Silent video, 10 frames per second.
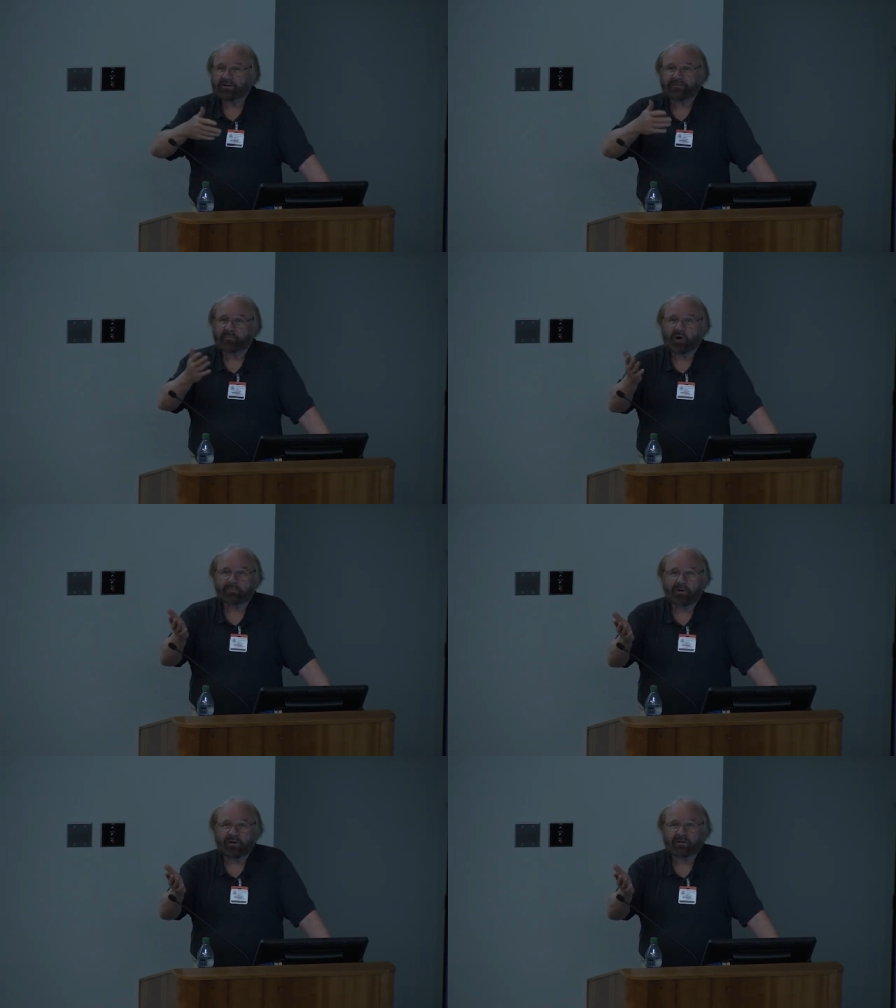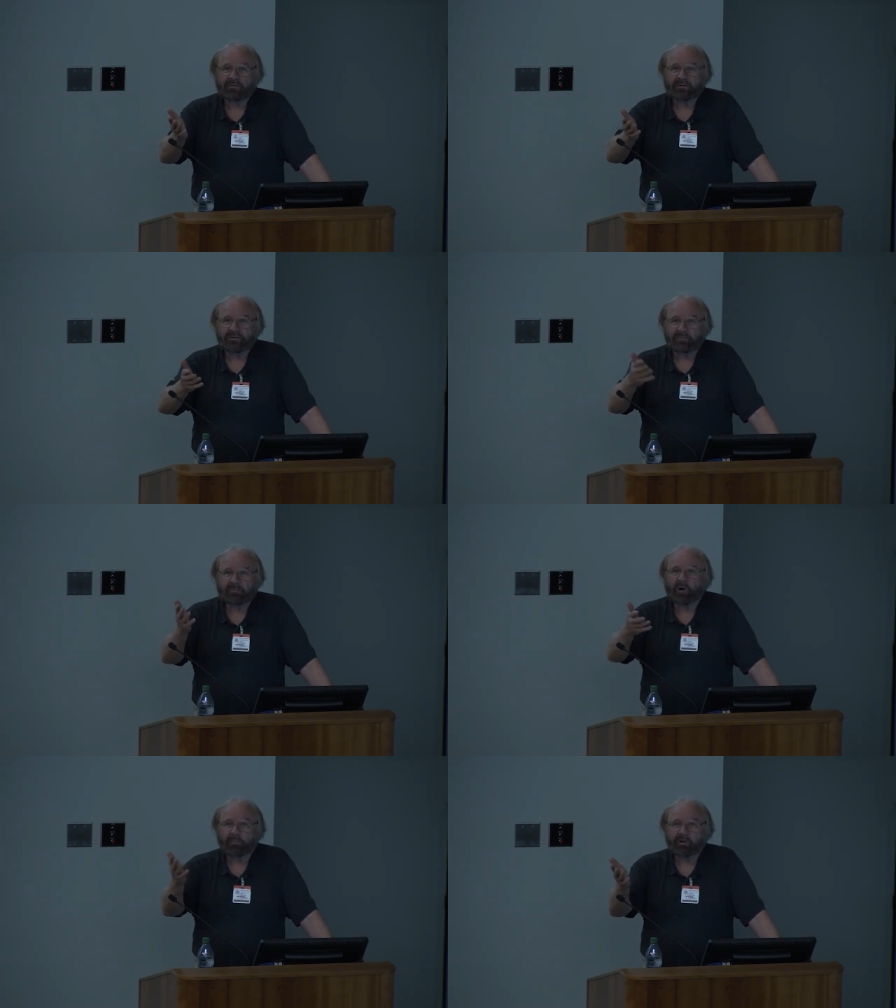this for popular, to
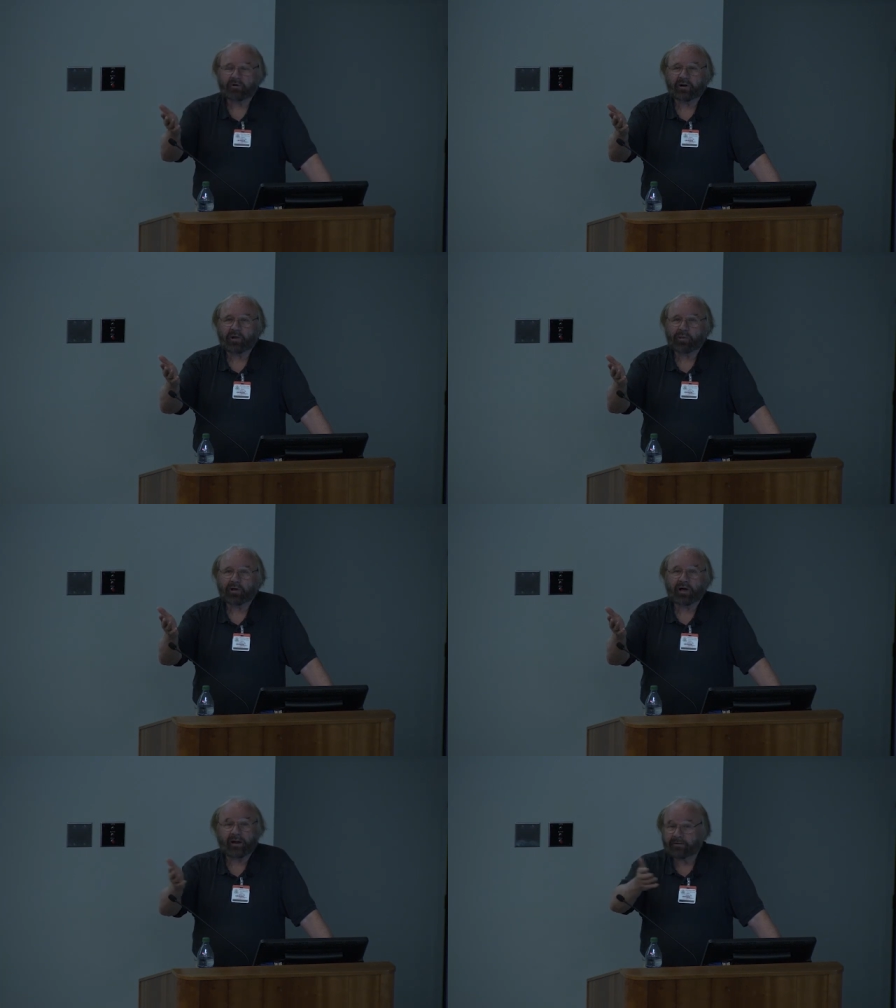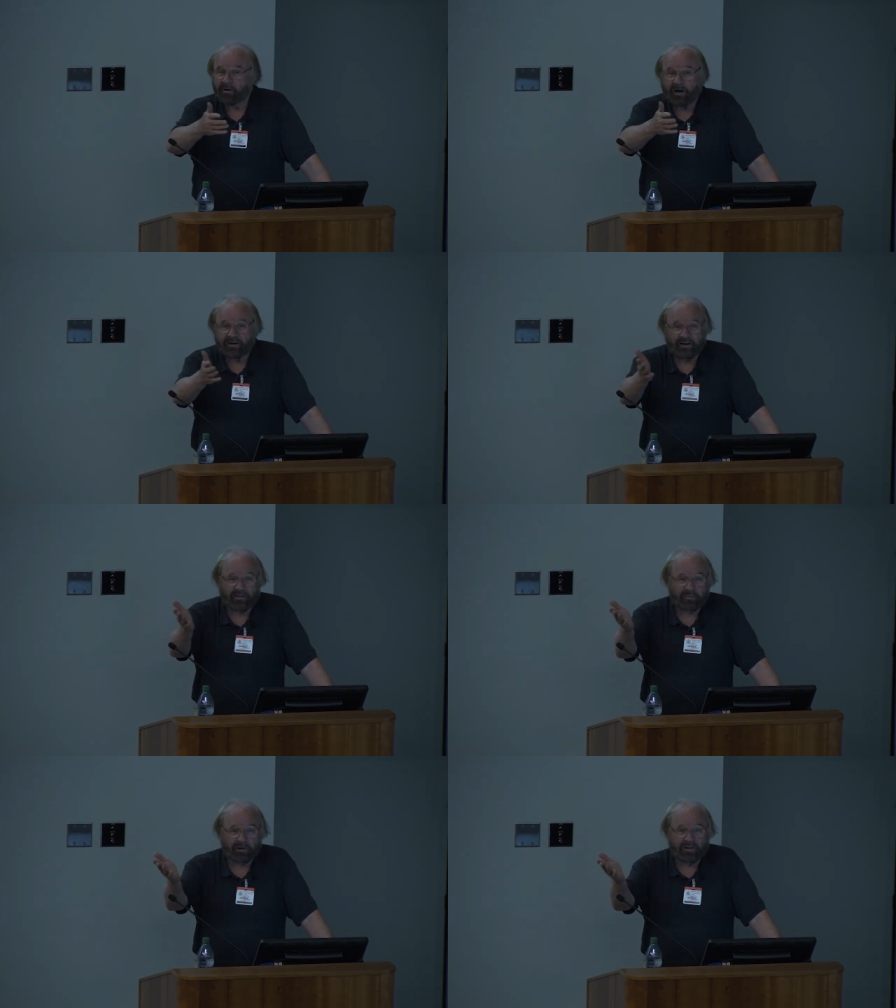be popular or anything. I had no idea
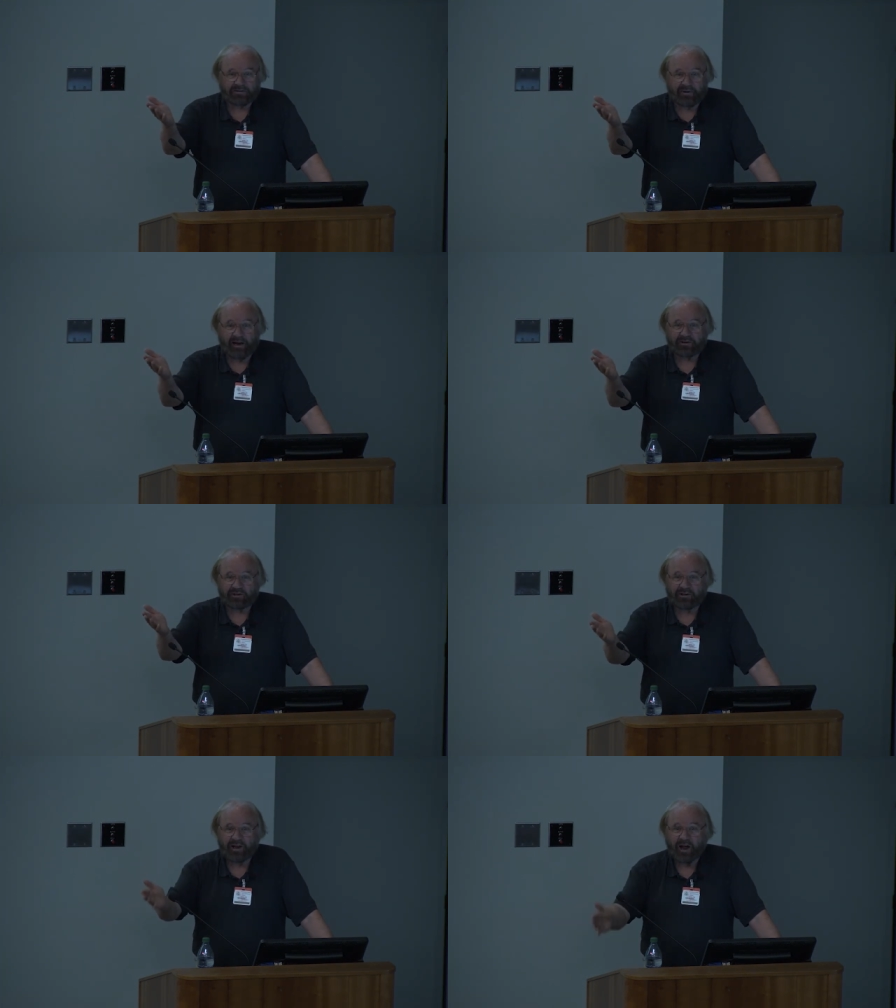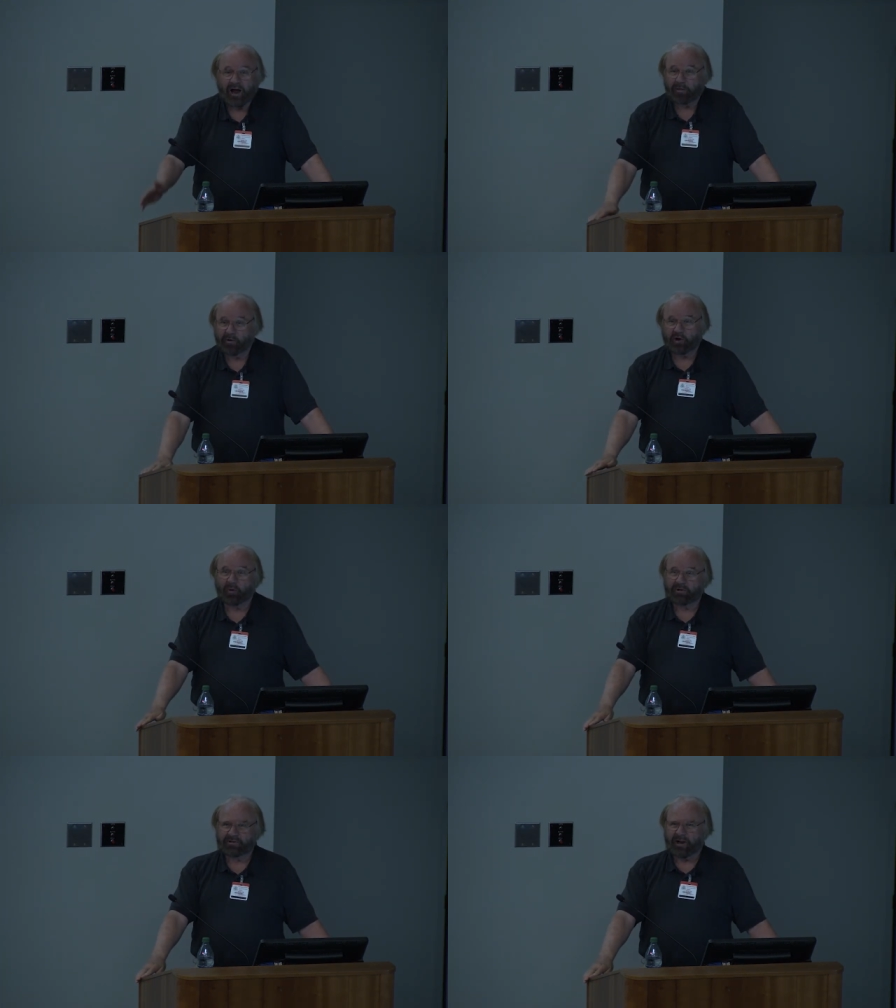there'd be this reaction. I thought you'd
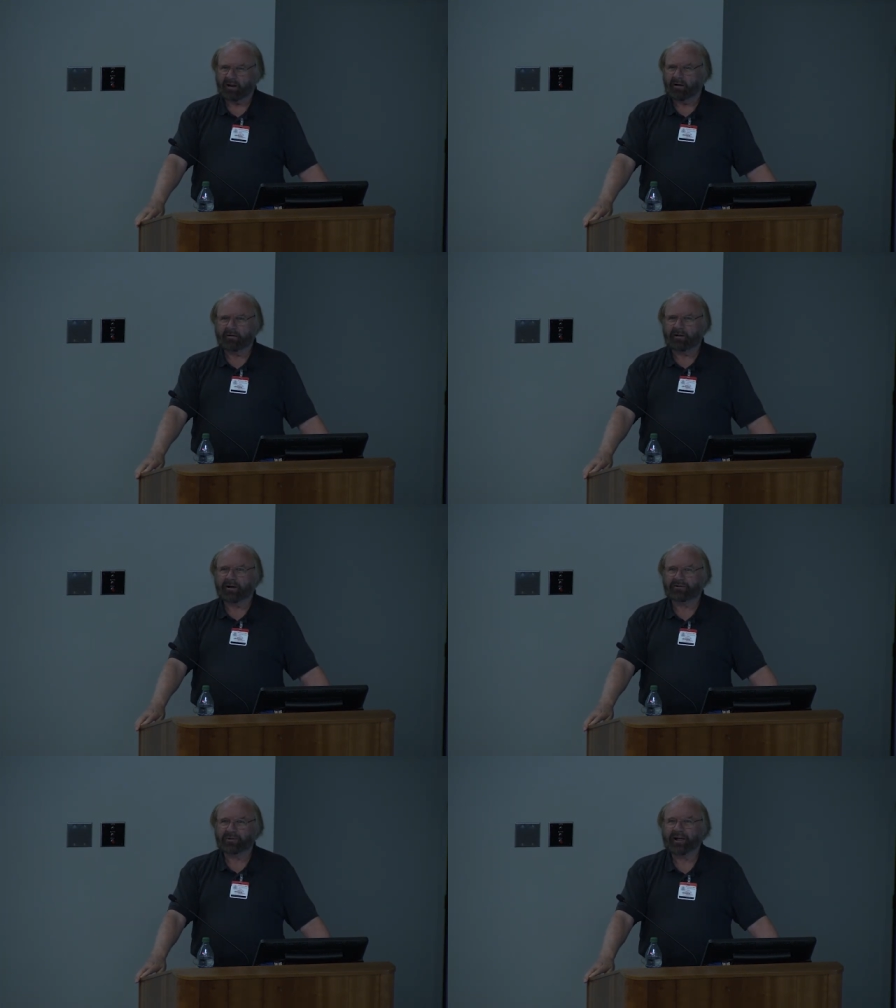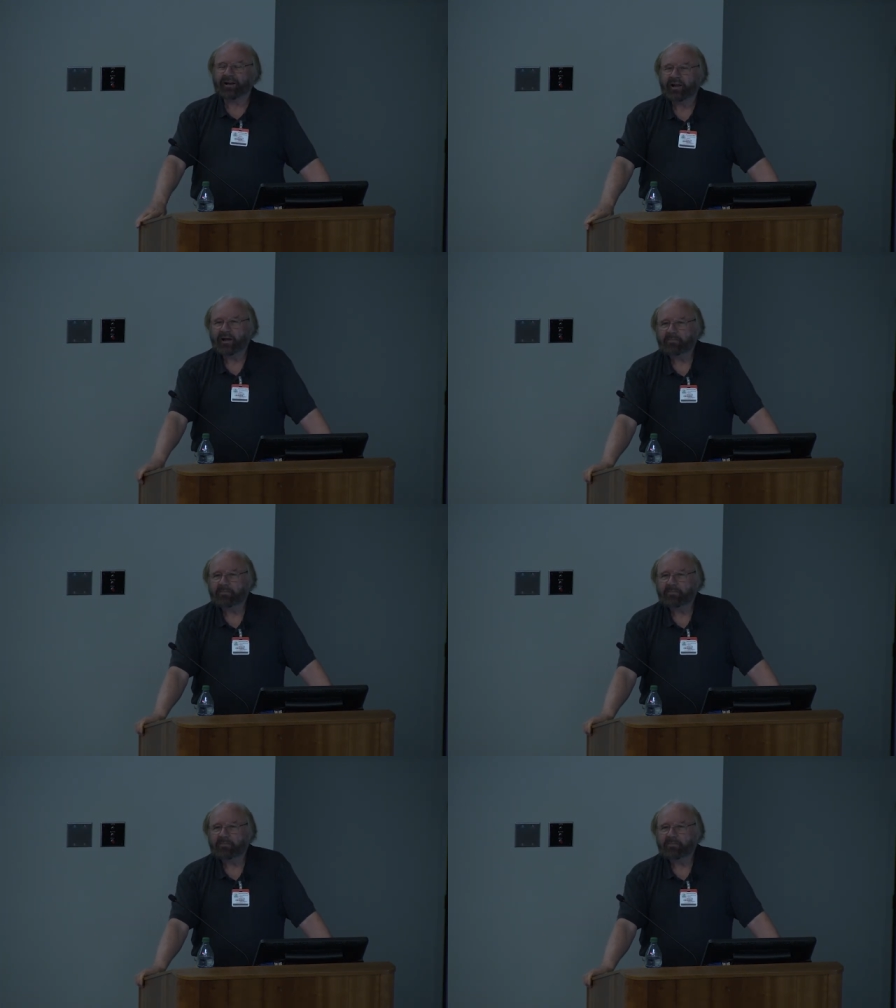all be saying, oh, we can't do that.